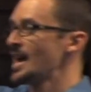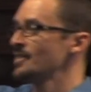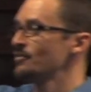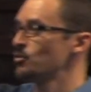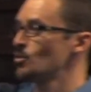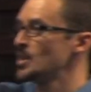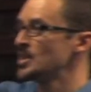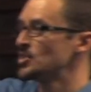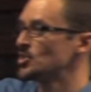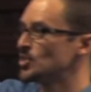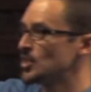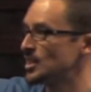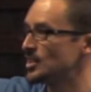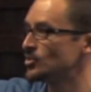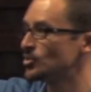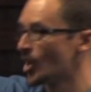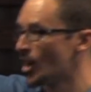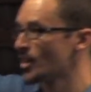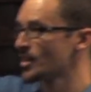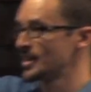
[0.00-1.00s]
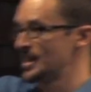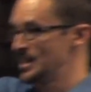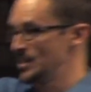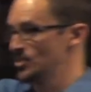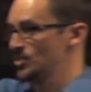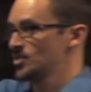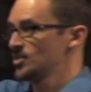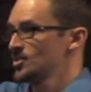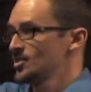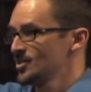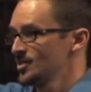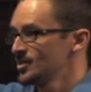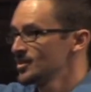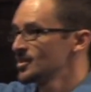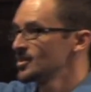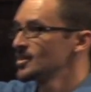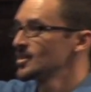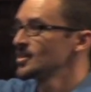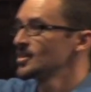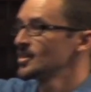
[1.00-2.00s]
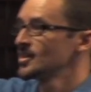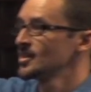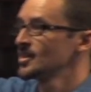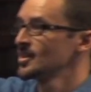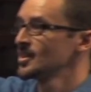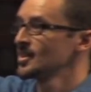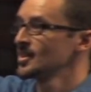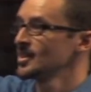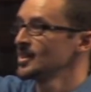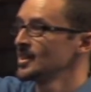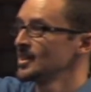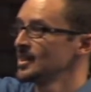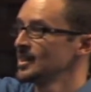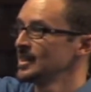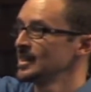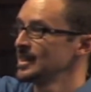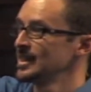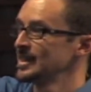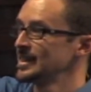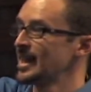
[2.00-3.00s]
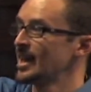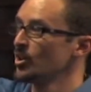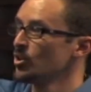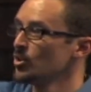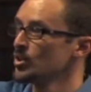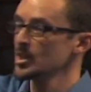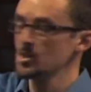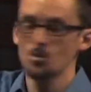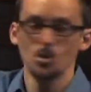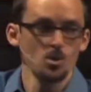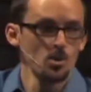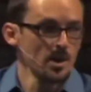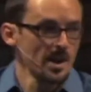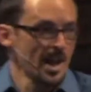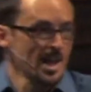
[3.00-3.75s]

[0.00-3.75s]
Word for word: life, we see darkness. Not only will